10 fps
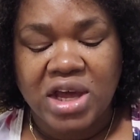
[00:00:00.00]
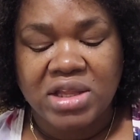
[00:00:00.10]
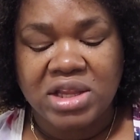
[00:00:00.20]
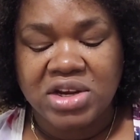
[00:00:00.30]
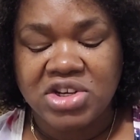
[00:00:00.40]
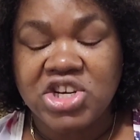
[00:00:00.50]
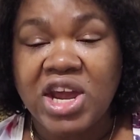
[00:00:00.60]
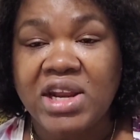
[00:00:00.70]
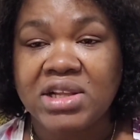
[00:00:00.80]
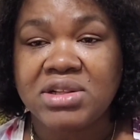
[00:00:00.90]
their
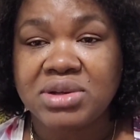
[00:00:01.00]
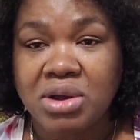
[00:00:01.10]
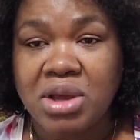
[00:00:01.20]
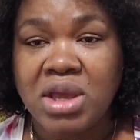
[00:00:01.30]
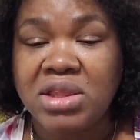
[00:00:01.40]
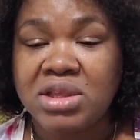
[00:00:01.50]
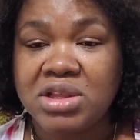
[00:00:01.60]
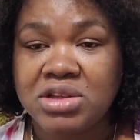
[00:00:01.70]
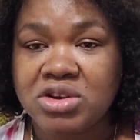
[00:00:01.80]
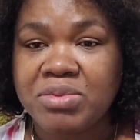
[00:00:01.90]
channel in the
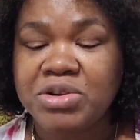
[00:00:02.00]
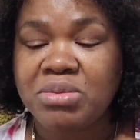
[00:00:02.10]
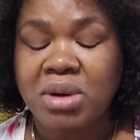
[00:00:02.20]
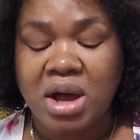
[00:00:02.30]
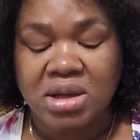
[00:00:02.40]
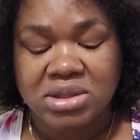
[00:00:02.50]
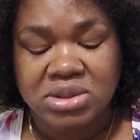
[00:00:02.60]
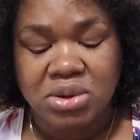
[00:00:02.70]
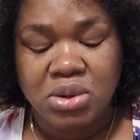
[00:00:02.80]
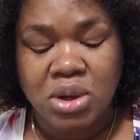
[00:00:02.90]
description box, so
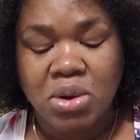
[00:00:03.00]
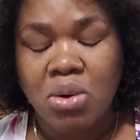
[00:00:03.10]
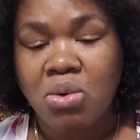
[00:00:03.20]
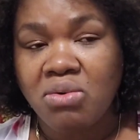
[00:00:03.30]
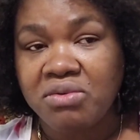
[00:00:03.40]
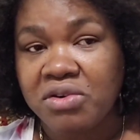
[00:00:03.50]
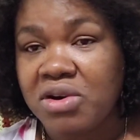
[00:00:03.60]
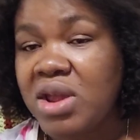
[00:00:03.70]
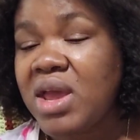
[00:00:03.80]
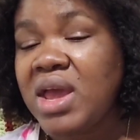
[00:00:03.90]
you can go over
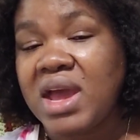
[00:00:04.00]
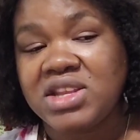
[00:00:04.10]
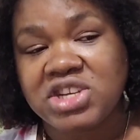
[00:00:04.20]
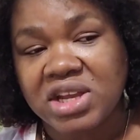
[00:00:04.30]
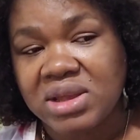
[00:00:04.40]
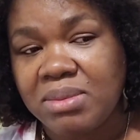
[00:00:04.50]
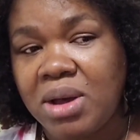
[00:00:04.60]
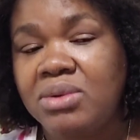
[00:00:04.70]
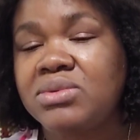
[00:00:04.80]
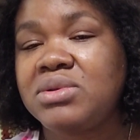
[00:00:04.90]
and check them
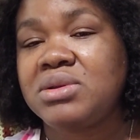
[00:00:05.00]
out